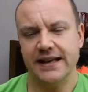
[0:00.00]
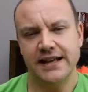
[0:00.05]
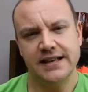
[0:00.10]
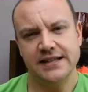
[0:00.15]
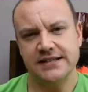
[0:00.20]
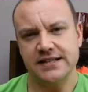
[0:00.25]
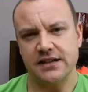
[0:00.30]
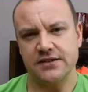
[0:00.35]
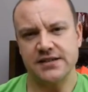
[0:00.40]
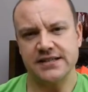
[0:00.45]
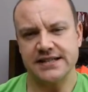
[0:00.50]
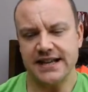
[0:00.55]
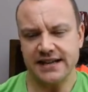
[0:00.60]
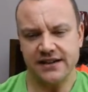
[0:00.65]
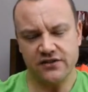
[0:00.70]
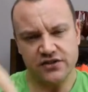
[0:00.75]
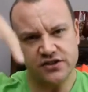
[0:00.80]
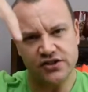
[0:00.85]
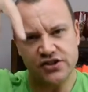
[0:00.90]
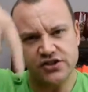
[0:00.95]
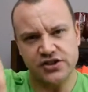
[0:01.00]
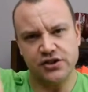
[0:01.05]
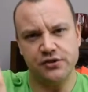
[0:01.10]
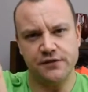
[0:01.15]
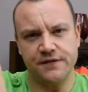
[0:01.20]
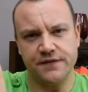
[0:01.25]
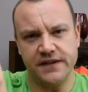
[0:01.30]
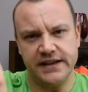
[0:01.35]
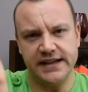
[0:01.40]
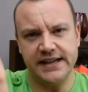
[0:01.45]
So standing on 2
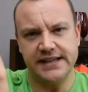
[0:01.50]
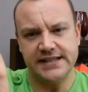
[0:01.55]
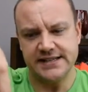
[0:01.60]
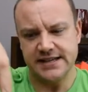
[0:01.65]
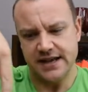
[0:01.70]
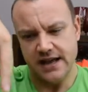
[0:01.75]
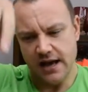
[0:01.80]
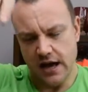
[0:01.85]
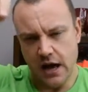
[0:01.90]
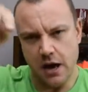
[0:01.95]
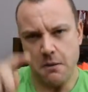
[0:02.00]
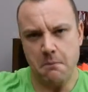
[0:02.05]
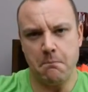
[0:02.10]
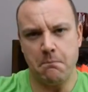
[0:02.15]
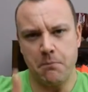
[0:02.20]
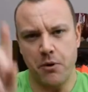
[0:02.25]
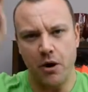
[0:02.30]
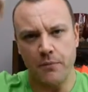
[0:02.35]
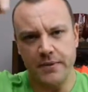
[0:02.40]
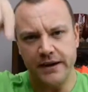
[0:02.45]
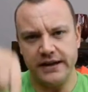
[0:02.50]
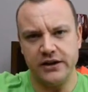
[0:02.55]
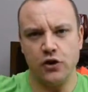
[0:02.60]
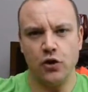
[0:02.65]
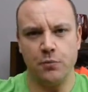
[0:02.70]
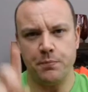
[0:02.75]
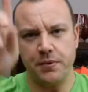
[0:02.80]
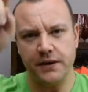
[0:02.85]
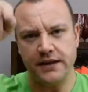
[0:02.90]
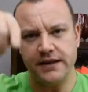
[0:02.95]
feet and bobbing
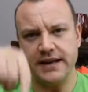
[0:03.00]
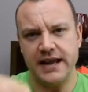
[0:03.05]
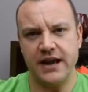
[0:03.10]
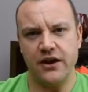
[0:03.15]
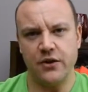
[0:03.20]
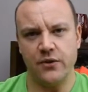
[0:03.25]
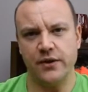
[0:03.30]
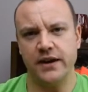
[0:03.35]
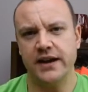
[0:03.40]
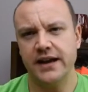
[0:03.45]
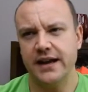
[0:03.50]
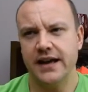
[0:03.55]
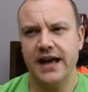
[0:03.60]
up and down